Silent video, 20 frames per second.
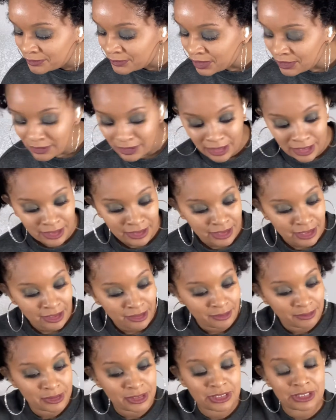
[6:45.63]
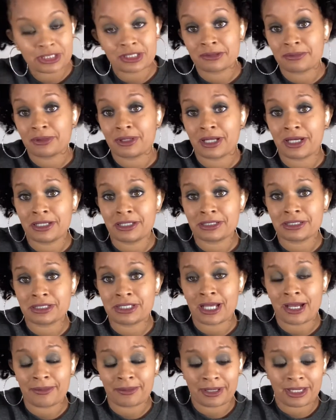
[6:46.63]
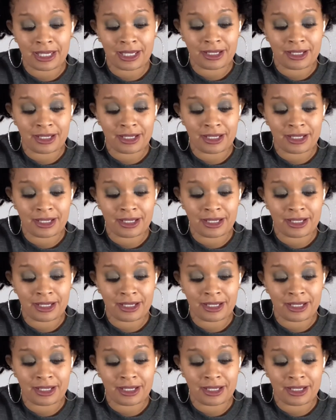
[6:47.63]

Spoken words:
Okay, now I'm gonna just apply this top